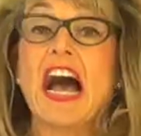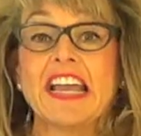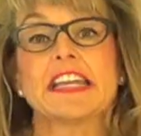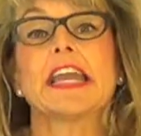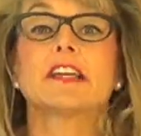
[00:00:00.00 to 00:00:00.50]

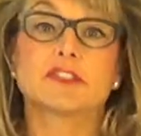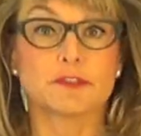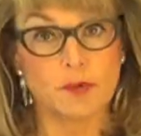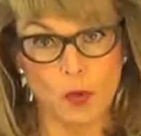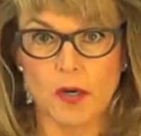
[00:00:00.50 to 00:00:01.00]
I can't
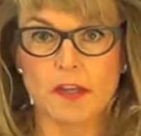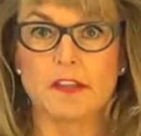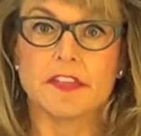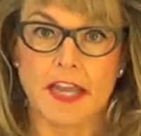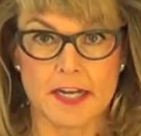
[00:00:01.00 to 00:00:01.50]

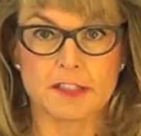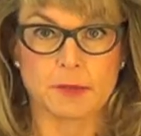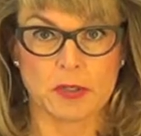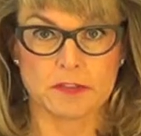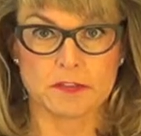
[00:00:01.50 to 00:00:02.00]
afford the
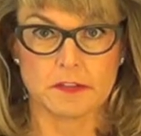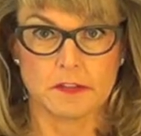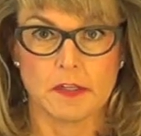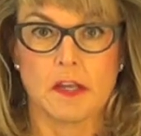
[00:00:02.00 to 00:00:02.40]
experts.